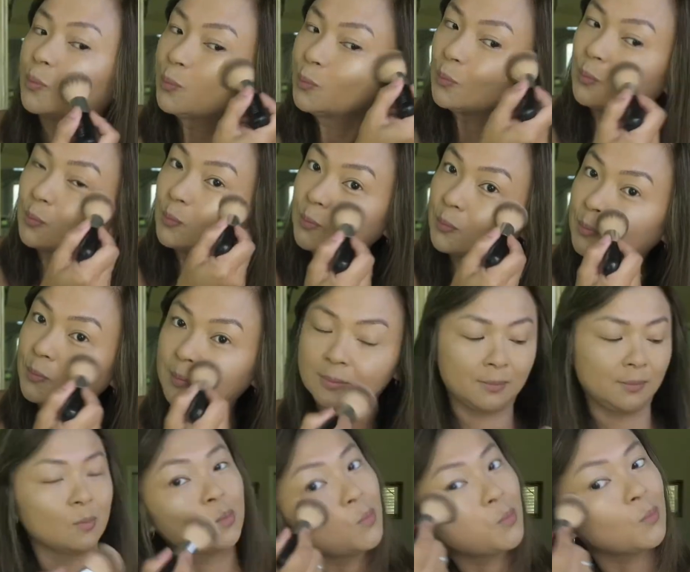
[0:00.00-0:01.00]
and some
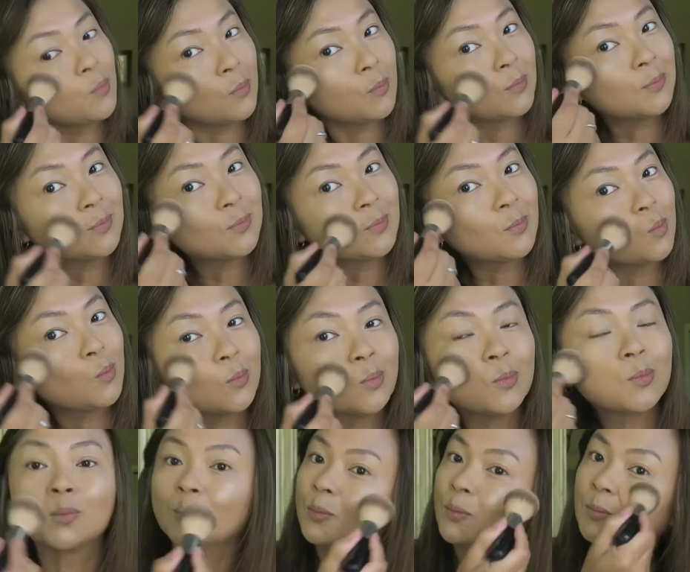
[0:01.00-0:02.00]
on your chin
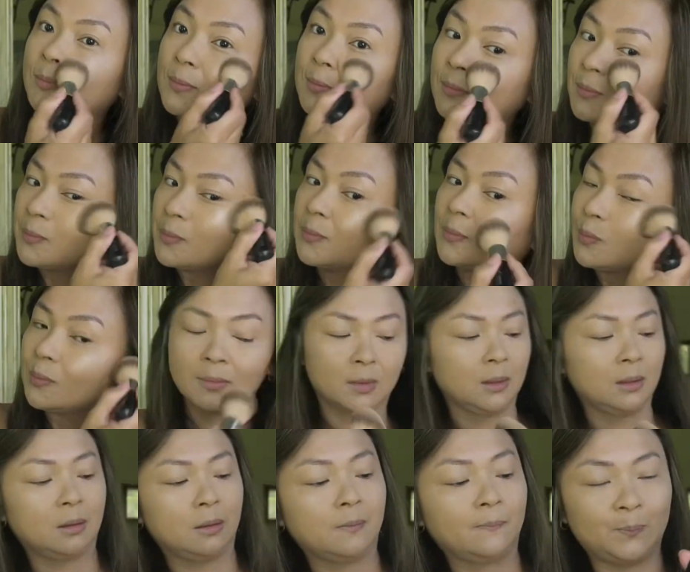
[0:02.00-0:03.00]
and I'm gonna
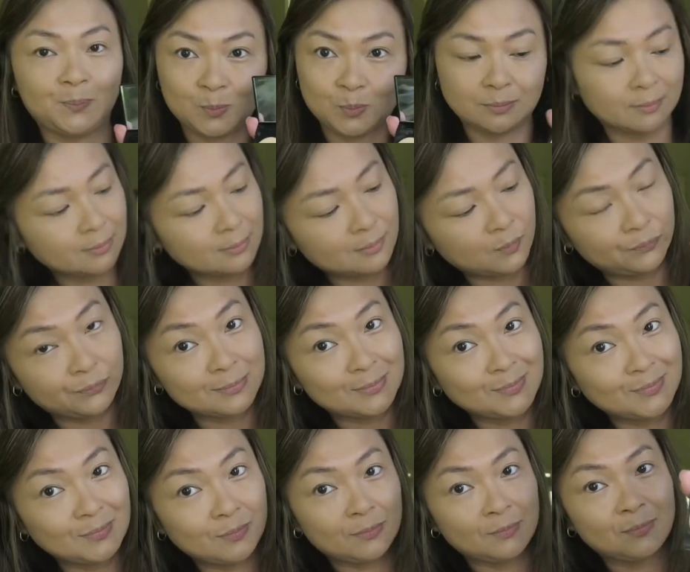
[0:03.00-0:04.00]
use a little
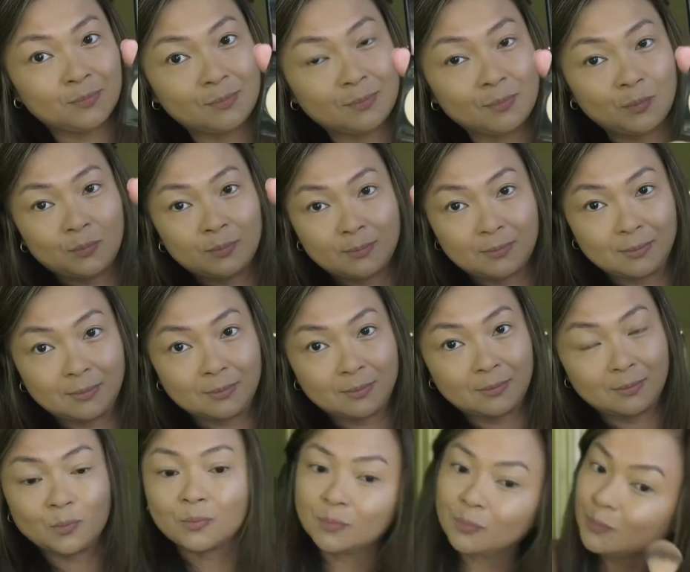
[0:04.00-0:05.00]
bit
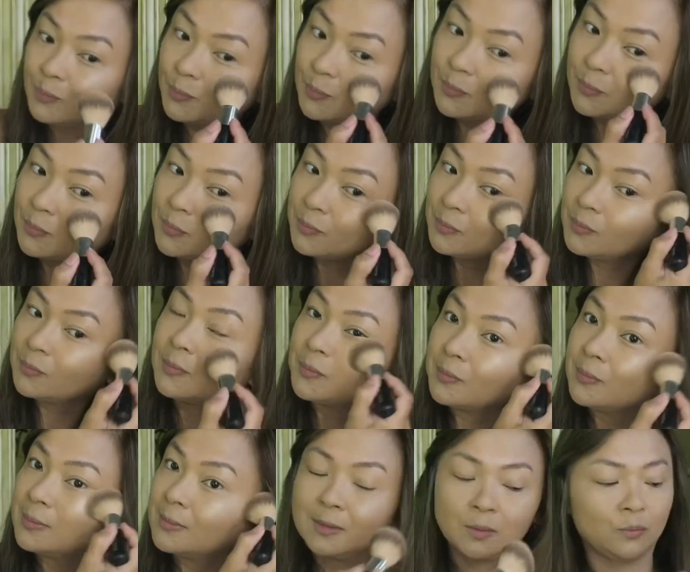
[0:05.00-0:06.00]
of a
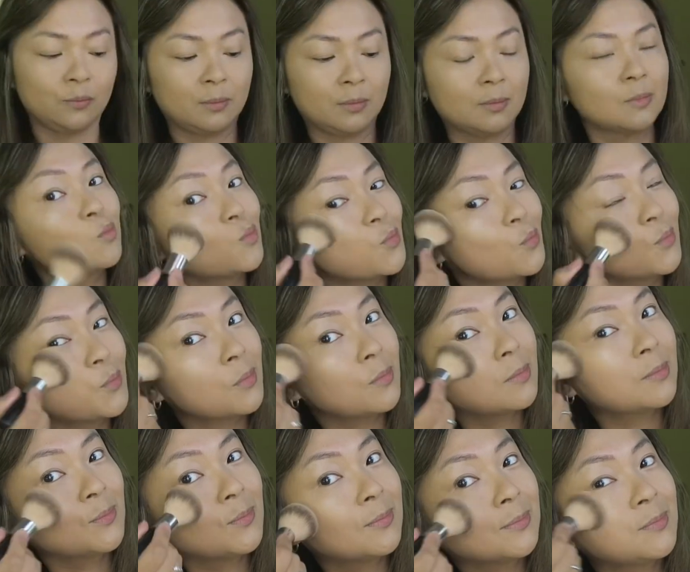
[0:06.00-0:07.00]
shimmer so
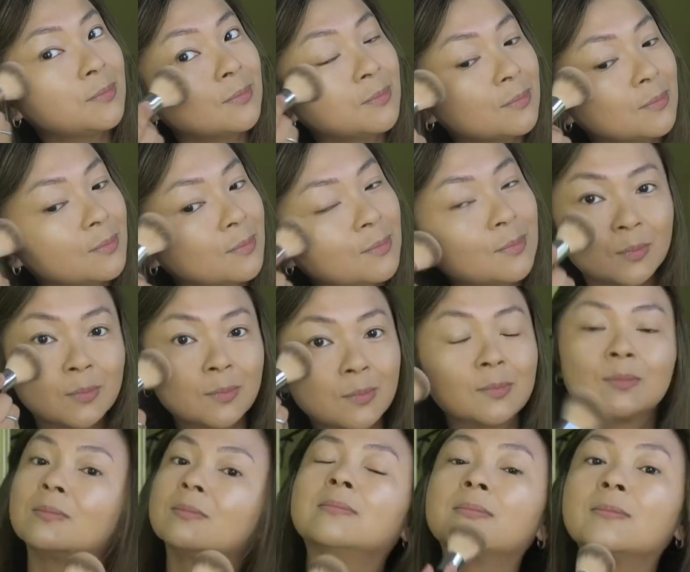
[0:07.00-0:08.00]
when I take
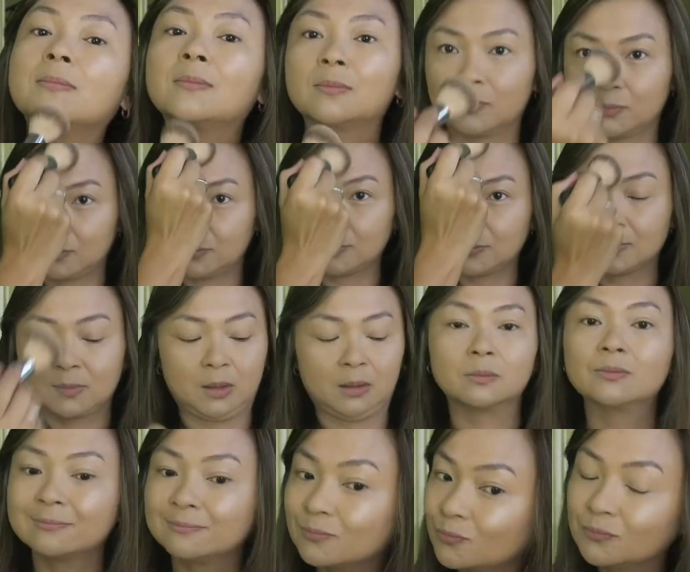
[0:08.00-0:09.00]
videos it will
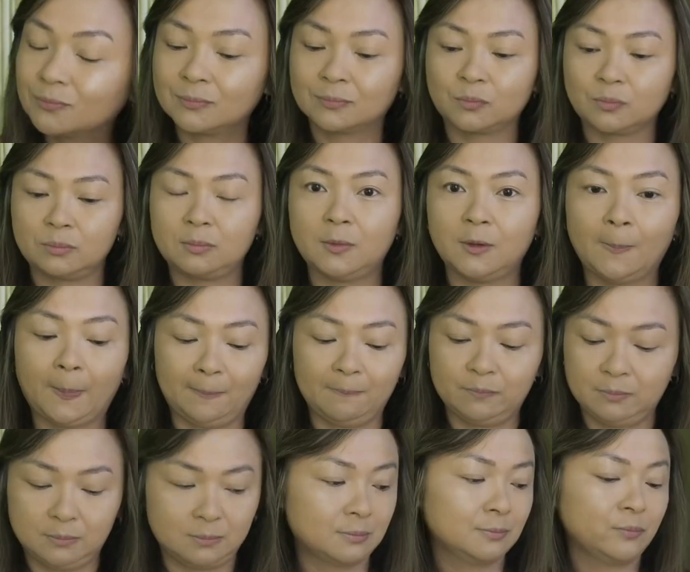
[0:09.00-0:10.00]
give that glow
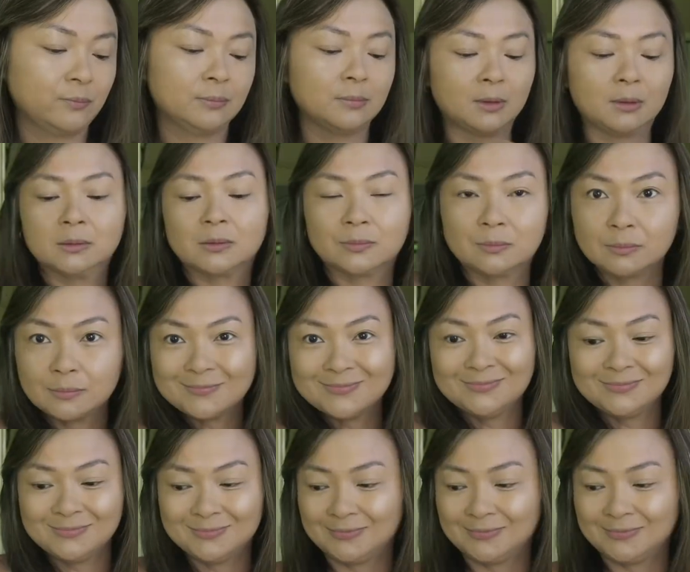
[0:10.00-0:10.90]
on my face